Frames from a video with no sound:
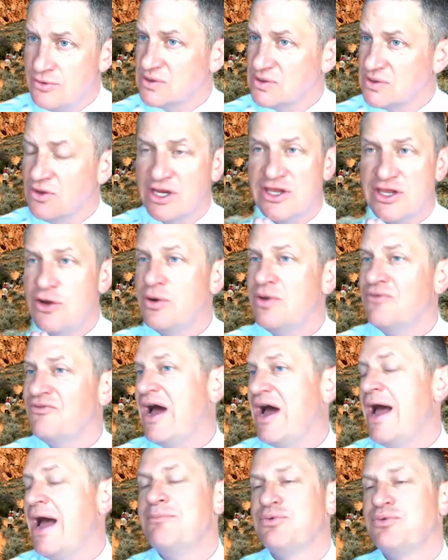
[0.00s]
So look, you
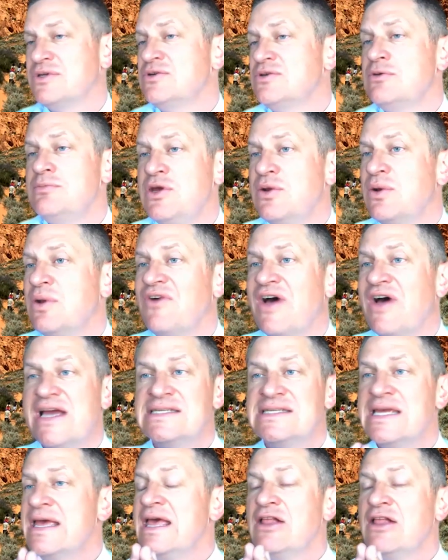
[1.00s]
advise. I presume you
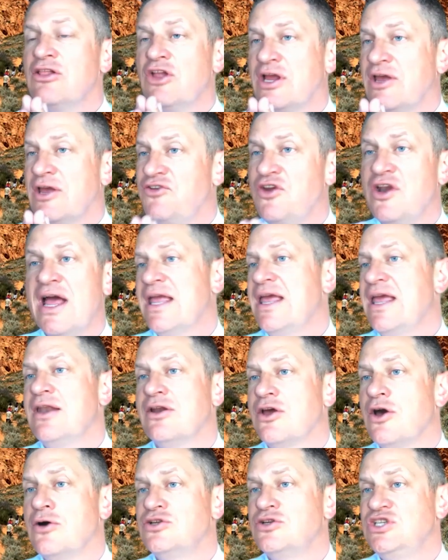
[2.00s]
advise. Look, if you're not
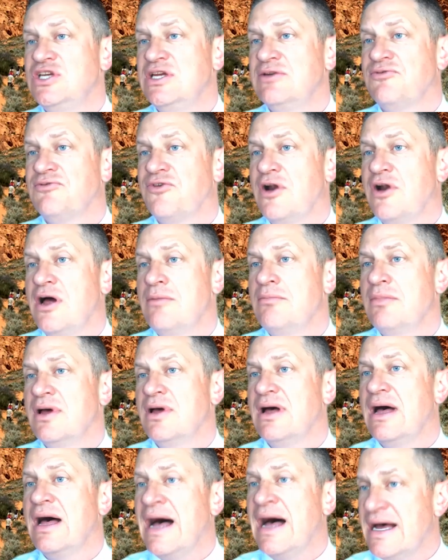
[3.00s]
getting coaching from
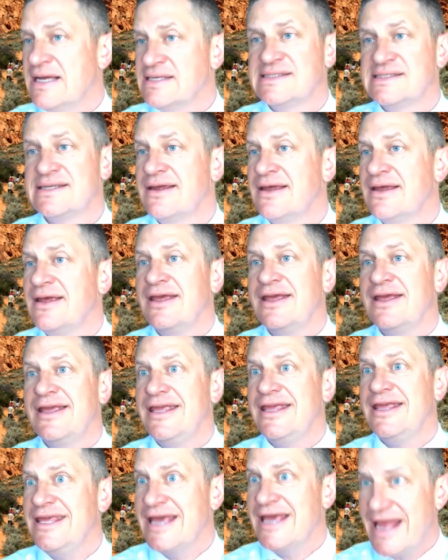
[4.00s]
us,
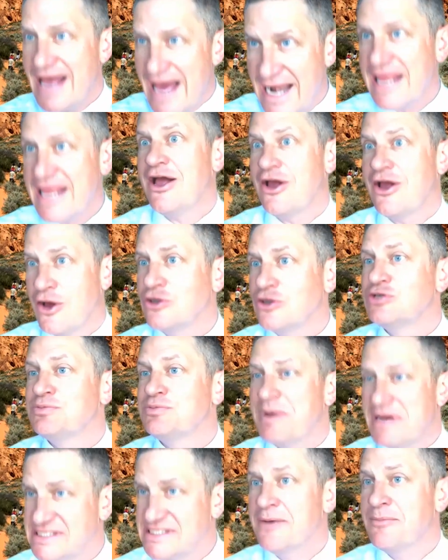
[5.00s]
you got to get coached
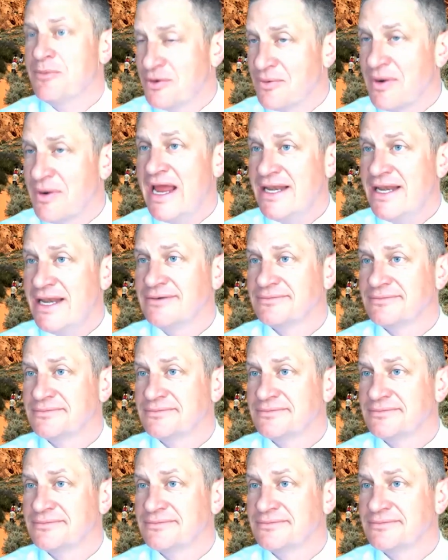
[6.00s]
by someone, right?